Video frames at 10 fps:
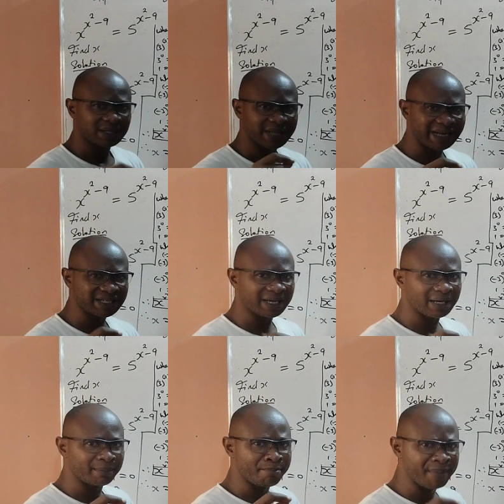That
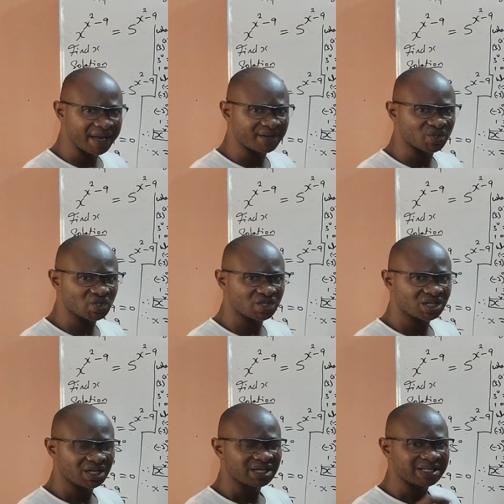
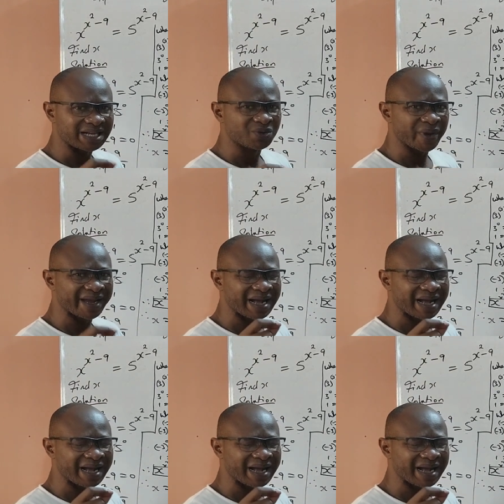means that we